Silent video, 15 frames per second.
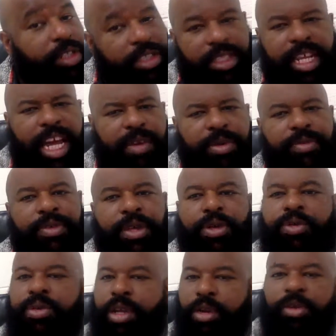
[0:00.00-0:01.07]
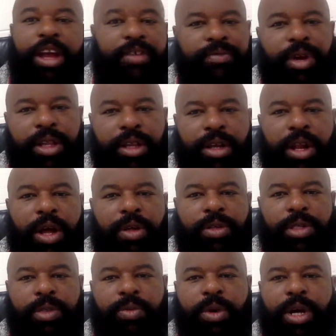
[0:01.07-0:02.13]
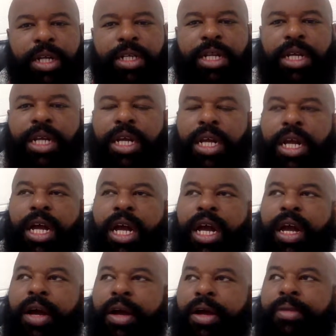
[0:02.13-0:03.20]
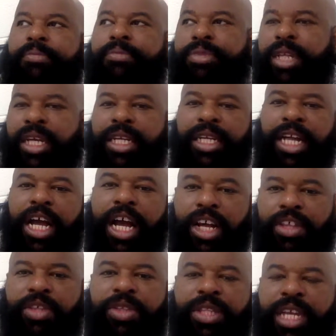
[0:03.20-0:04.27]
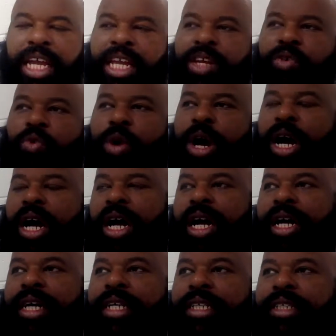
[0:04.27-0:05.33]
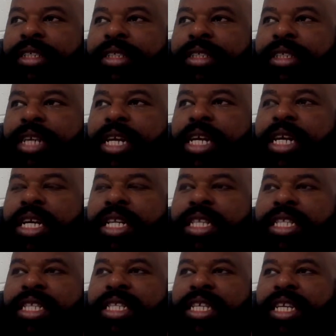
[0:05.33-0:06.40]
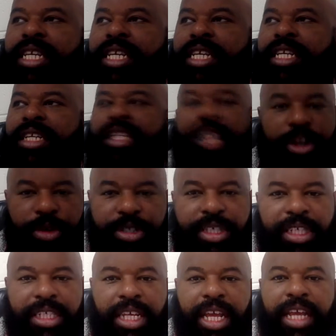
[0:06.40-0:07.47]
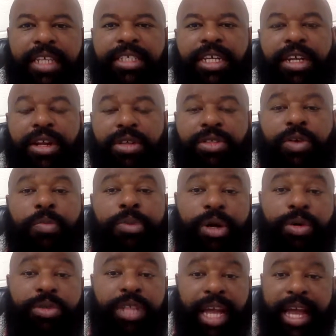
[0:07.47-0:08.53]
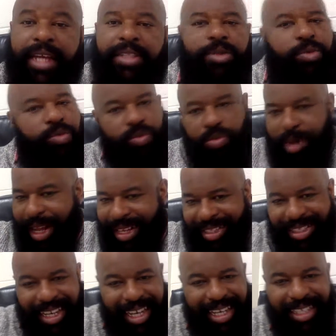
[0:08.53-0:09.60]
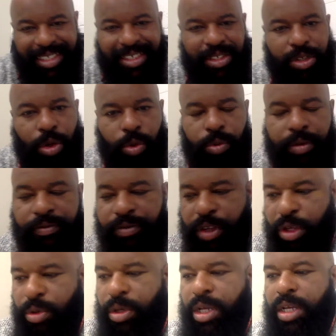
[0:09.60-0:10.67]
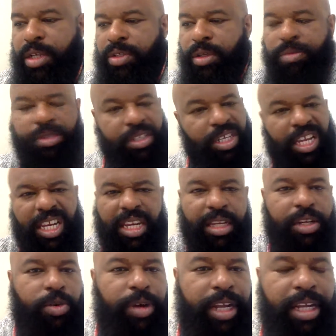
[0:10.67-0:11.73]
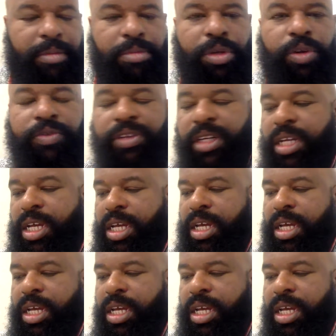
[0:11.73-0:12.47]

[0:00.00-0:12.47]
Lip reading: This is kind of review. The grandfather clause is one. The other thing was the literacy test and also poll tax. Like I said, this is a total review, so I'm just hitting it quick and moving.